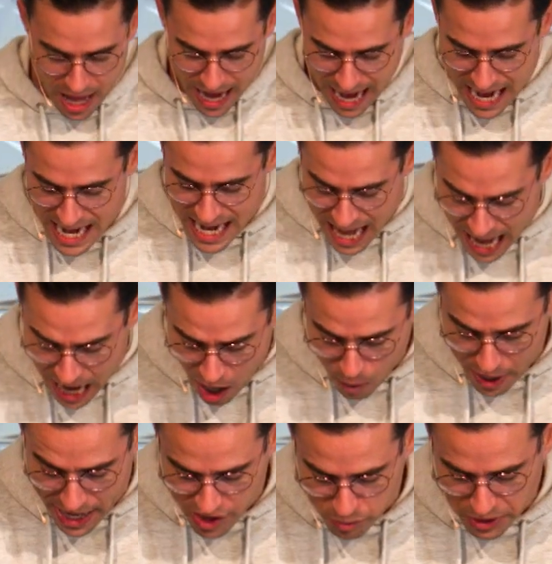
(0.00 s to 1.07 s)
And now,
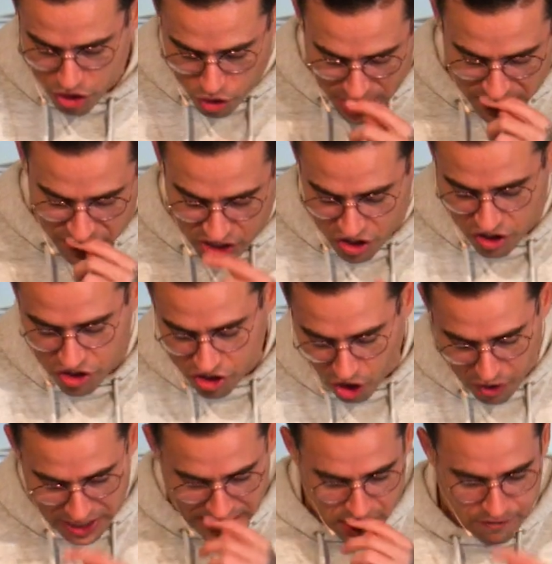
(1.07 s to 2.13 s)
as we transition
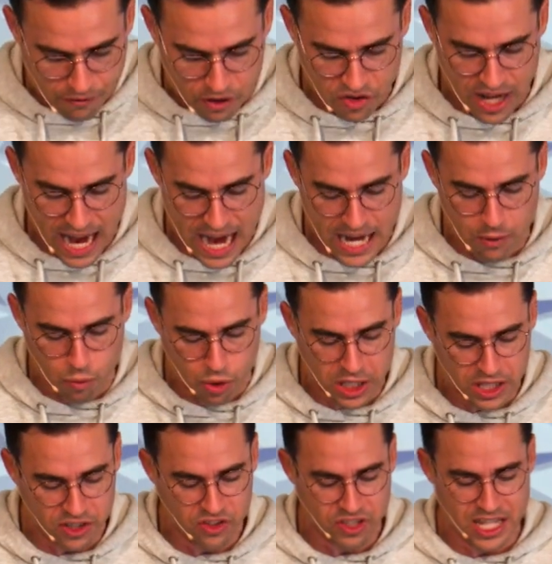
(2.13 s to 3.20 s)
starting into verse eight, we're
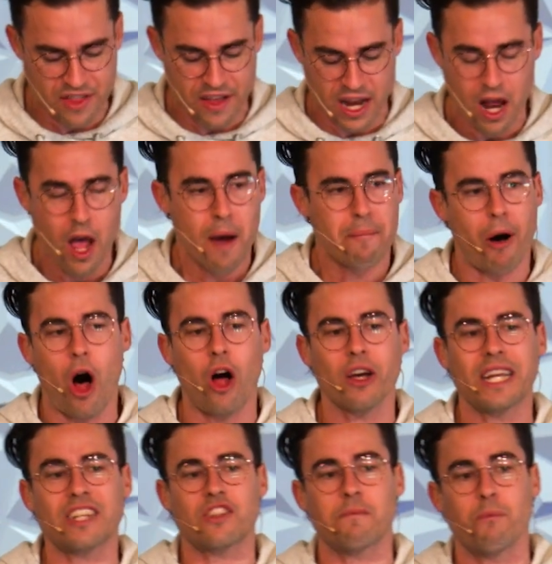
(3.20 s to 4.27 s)
going to see that Paul
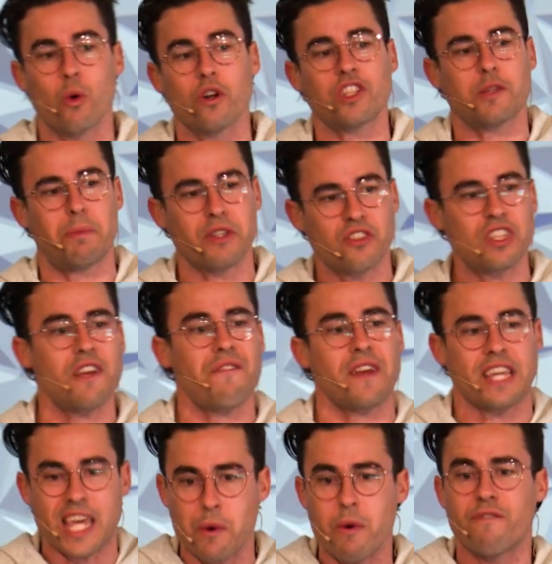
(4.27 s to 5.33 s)
gets more specific
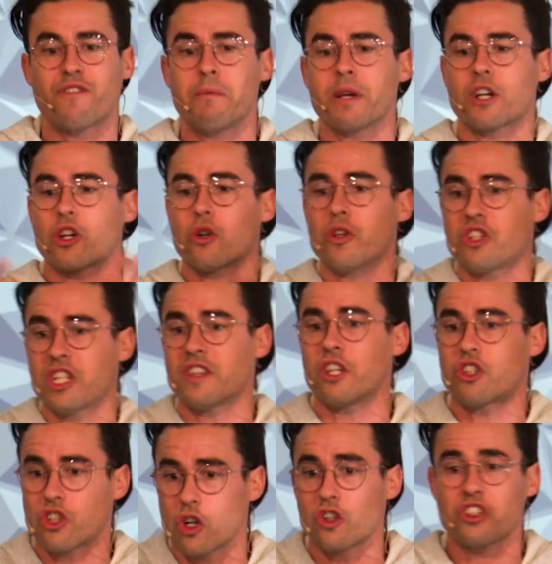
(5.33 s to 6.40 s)
specific. He went from encouraging the
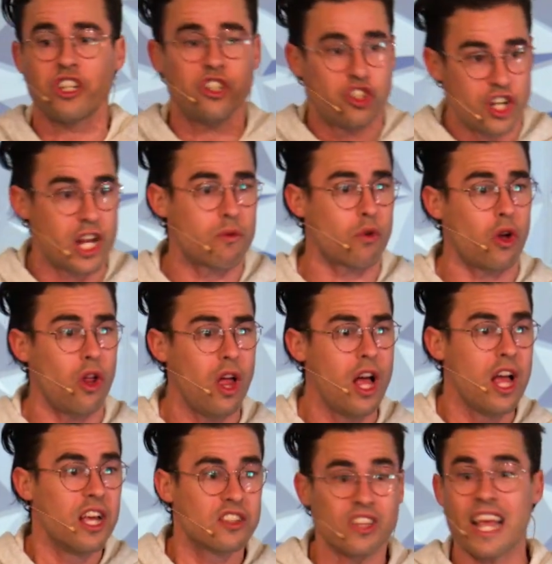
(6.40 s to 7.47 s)
church in general,
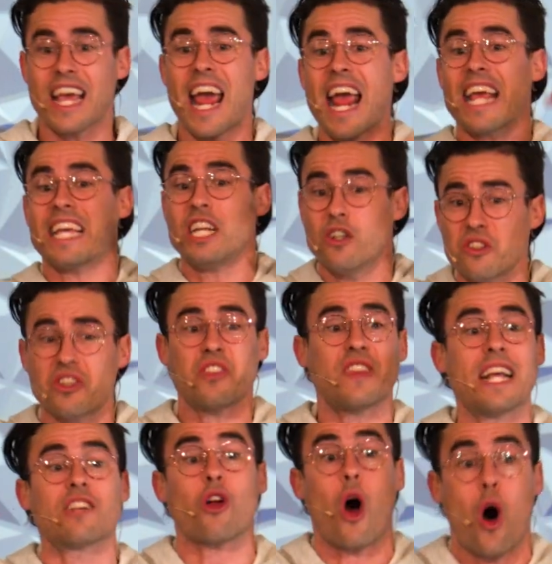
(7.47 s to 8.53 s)
saying, hey, here's the
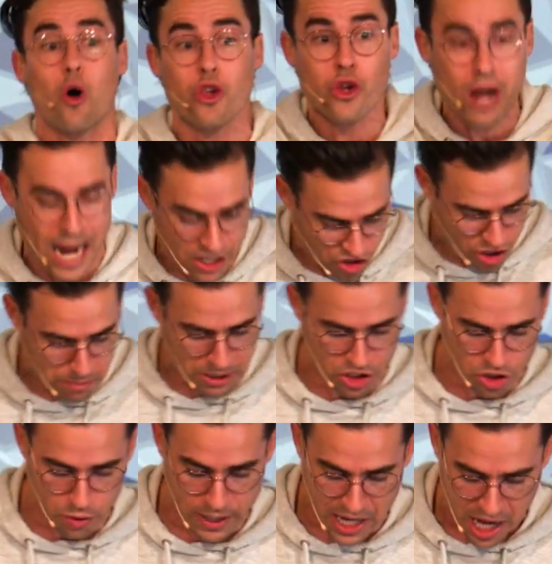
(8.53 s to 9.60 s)
things all you guys should be
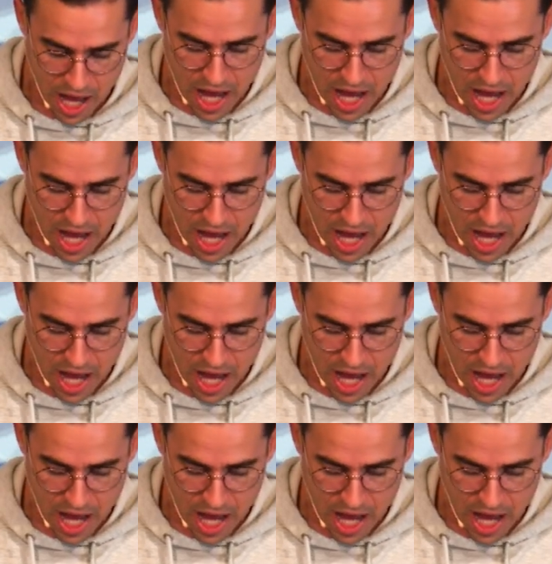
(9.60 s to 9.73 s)
doing.